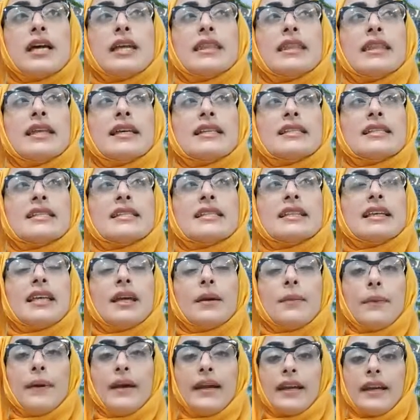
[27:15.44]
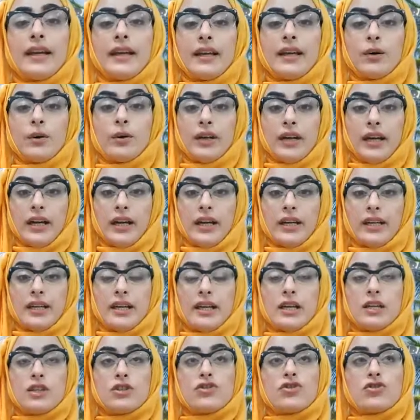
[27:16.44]
the skipping,
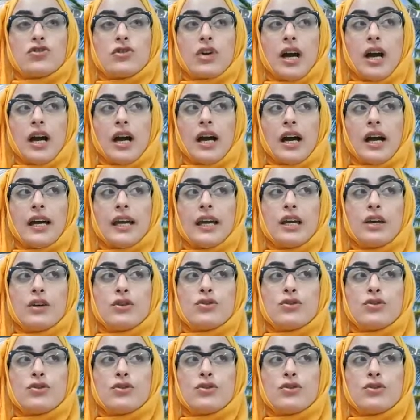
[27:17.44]
okay? Try